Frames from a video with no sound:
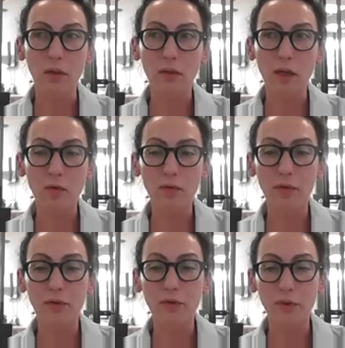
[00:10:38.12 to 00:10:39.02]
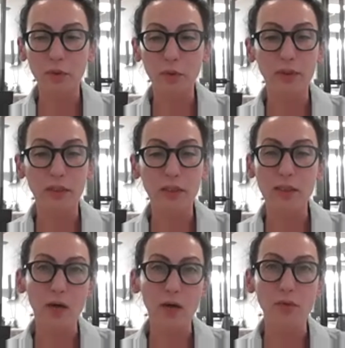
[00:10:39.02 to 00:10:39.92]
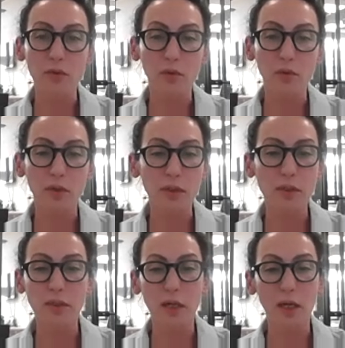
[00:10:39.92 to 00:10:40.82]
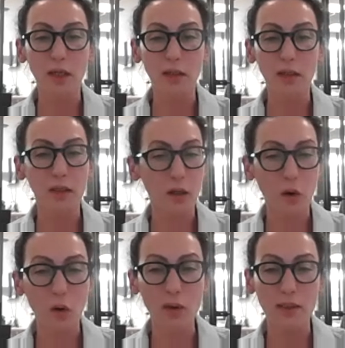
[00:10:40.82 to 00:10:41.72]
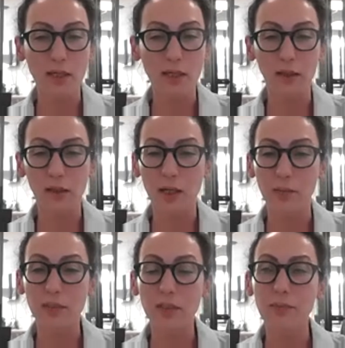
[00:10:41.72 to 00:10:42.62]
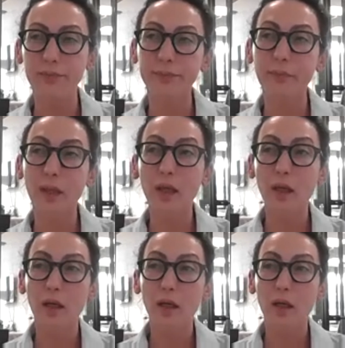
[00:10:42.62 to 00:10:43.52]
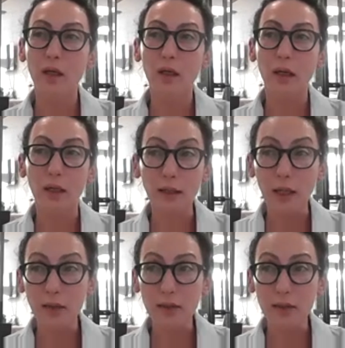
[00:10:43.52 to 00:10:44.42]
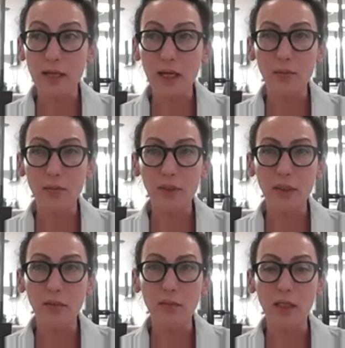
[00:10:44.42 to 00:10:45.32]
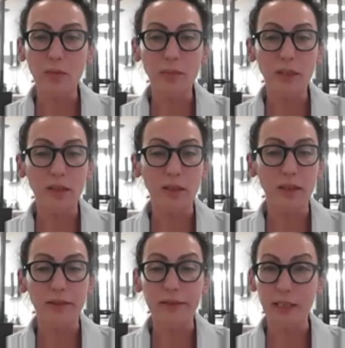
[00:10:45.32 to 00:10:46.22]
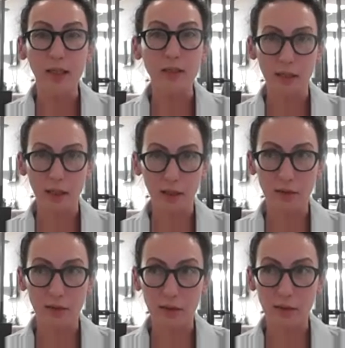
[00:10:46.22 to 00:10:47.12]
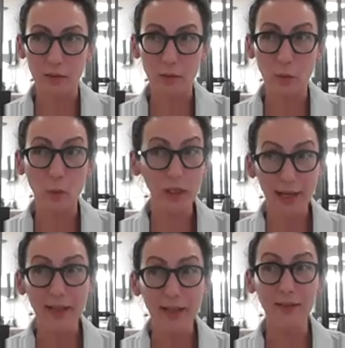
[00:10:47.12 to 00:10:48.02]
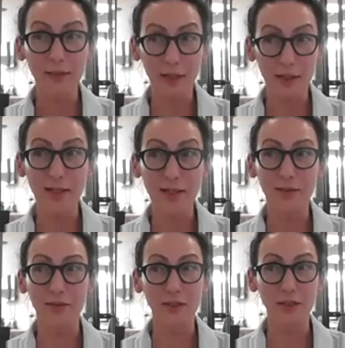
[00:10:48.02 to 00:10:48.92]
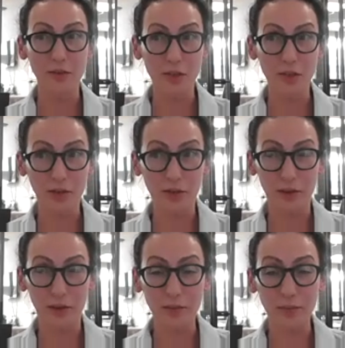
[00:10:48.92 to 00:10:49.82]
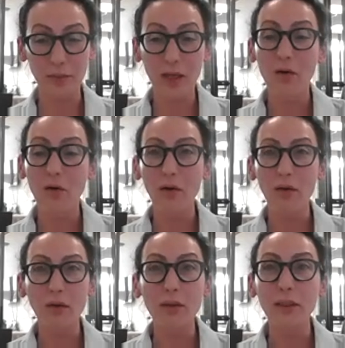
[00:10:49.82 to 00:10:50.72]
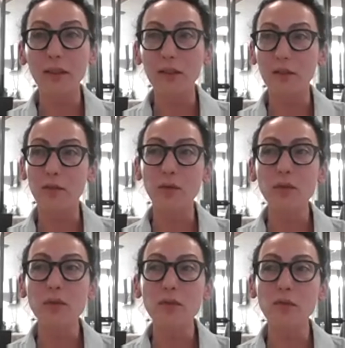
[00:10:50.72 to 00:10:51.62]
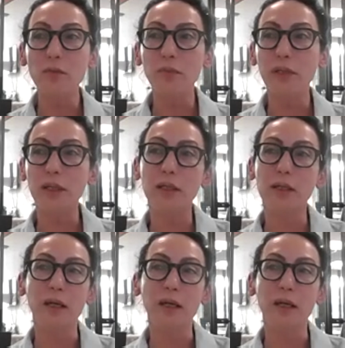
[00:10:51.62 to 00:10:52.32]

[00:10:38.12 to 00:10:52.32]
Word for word: come over to discount stores and wholesale clubs. Another example might be the tech sector. We like the tech sector in general, although it used to be